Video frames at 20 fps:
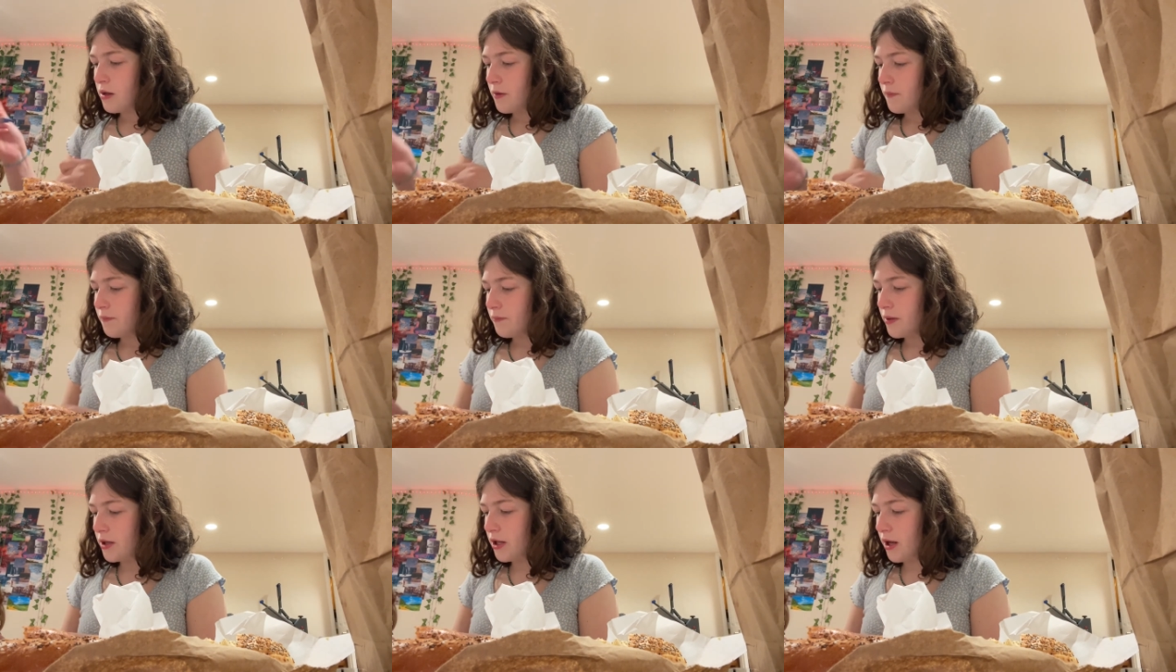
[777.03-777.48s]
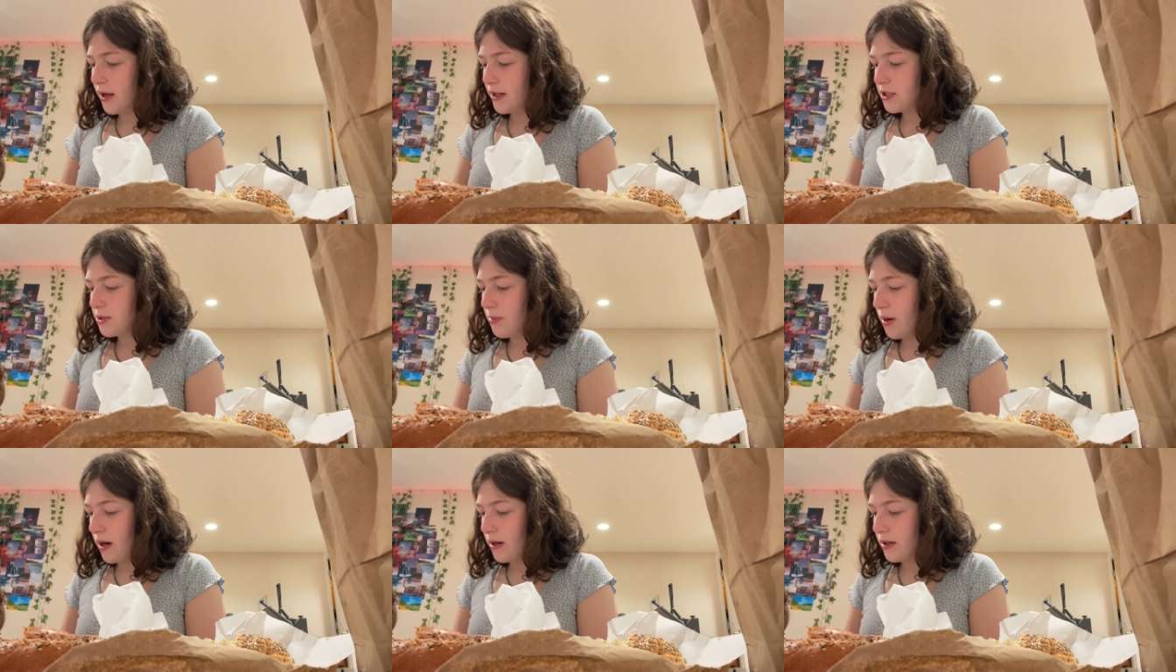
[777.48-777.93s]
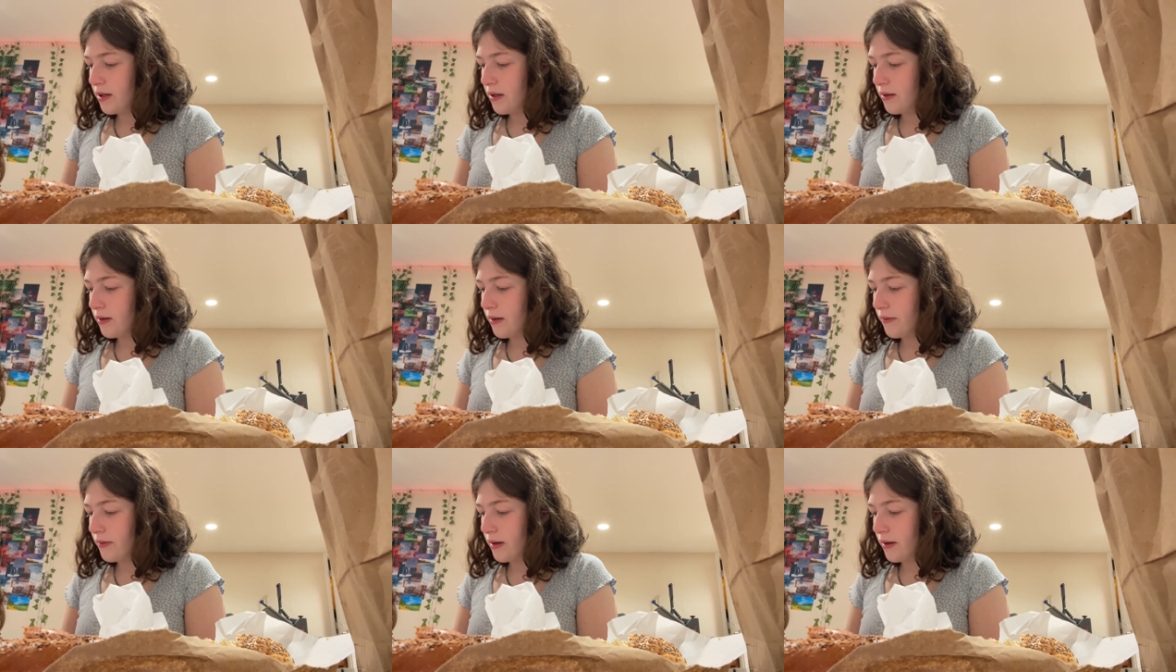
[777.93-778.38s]
be nice about it.
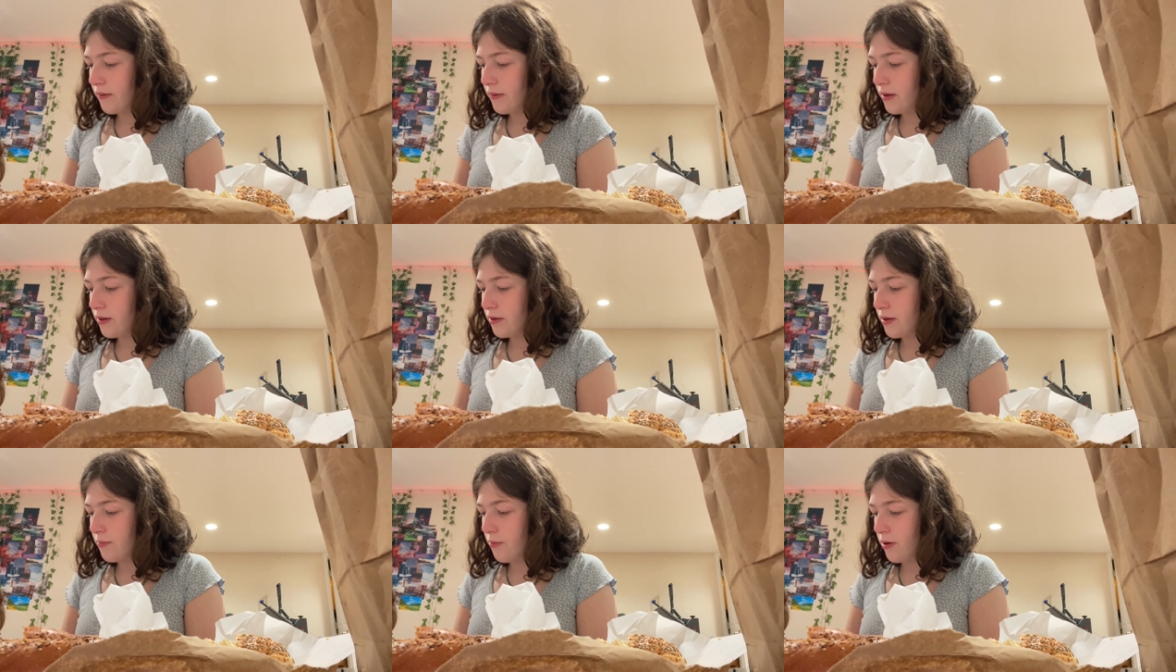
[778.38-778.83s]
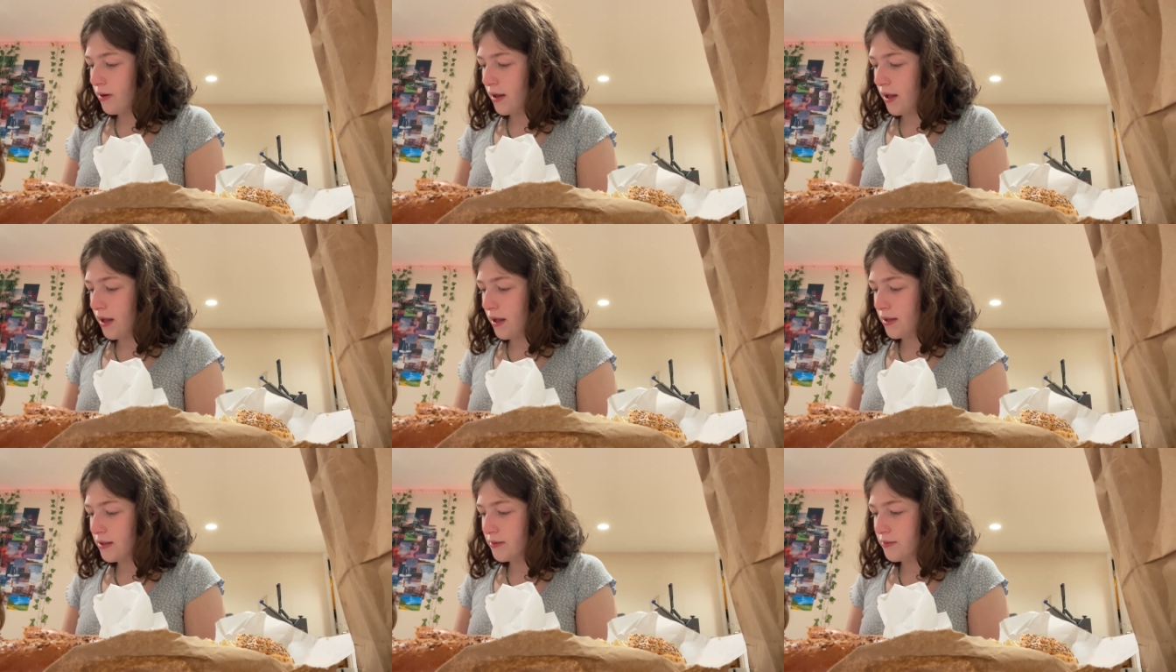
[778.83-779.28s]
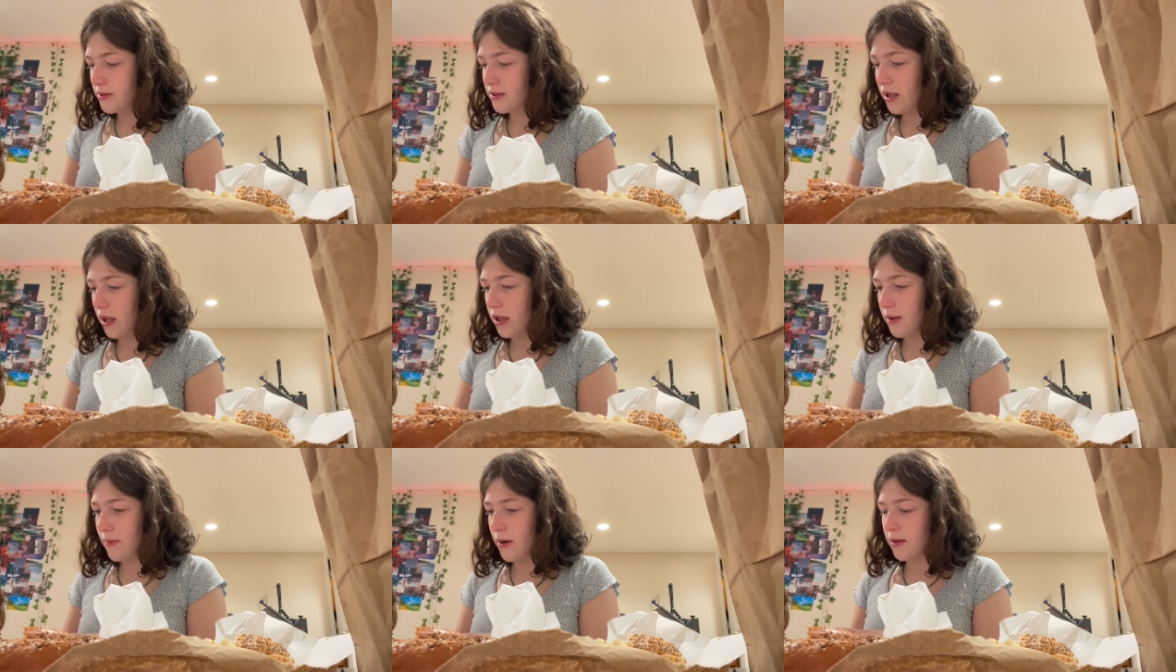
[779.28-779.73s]
I'm gonna give it a 3.8 because it was
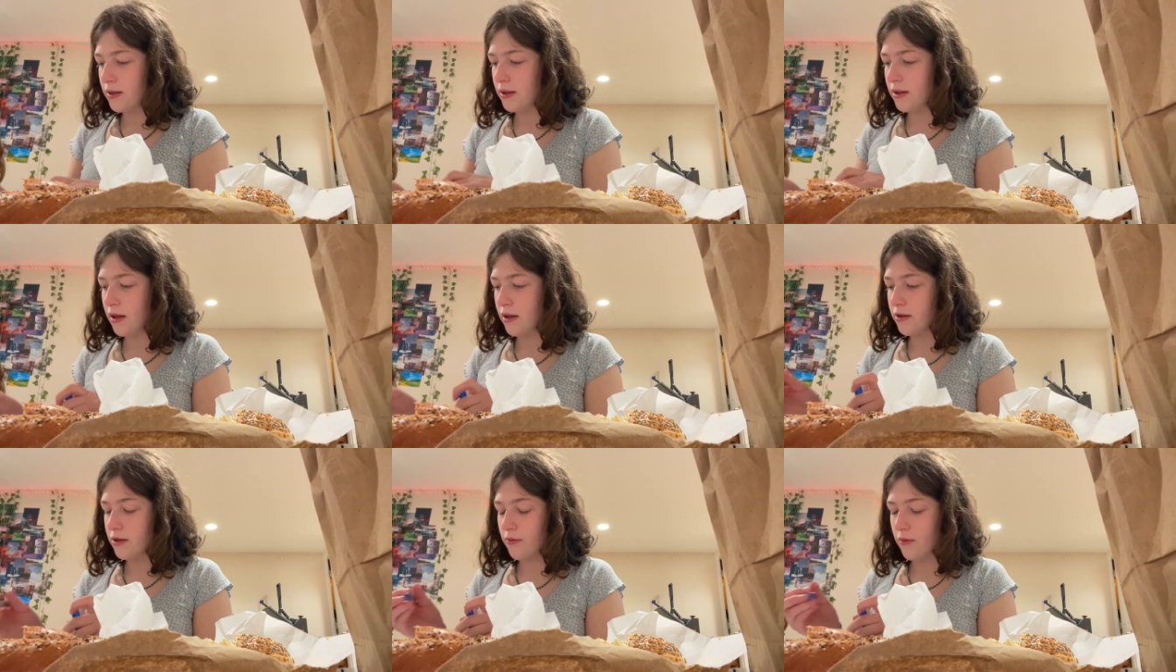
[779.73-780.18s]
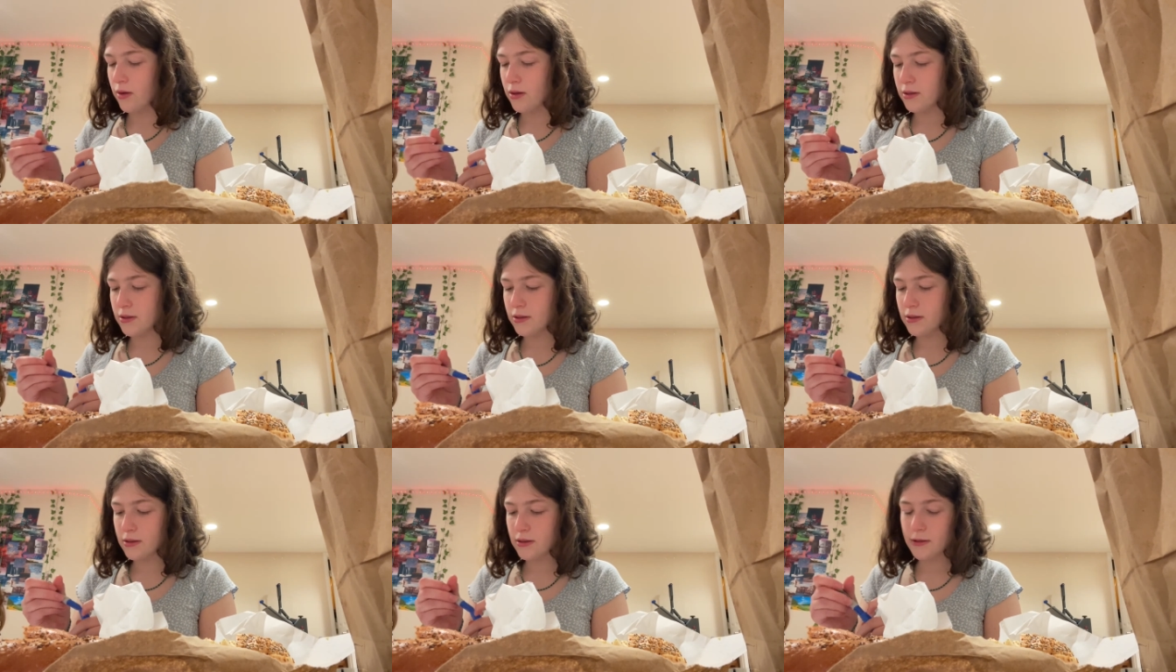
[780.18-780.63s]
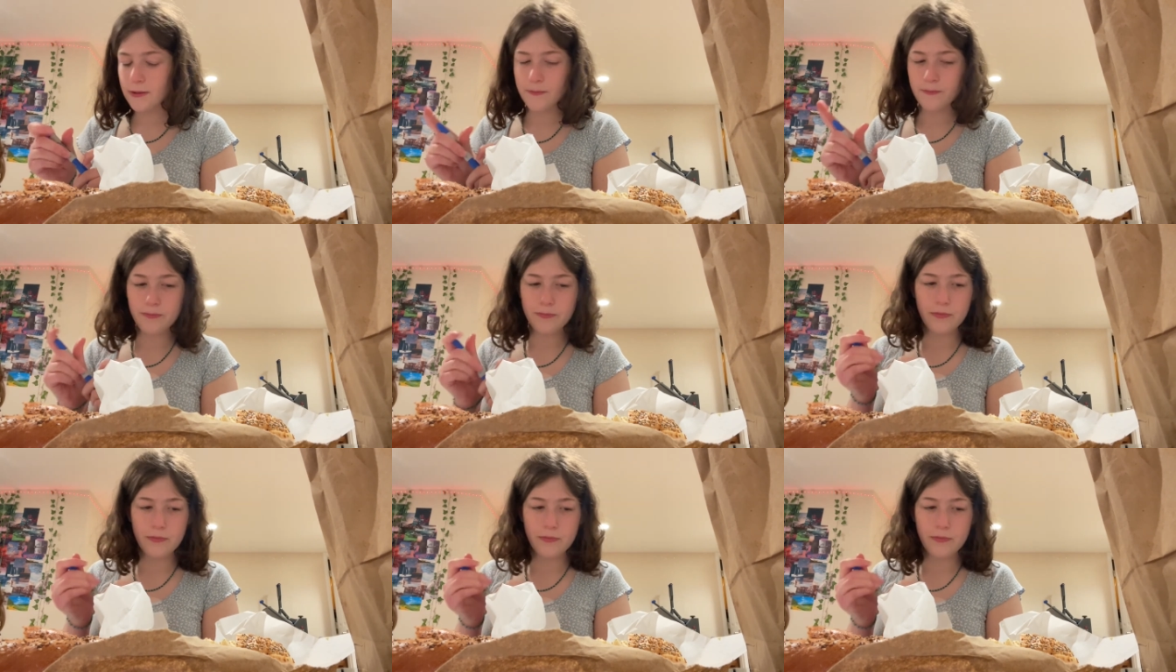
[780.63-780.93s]
slightly better than the other ones.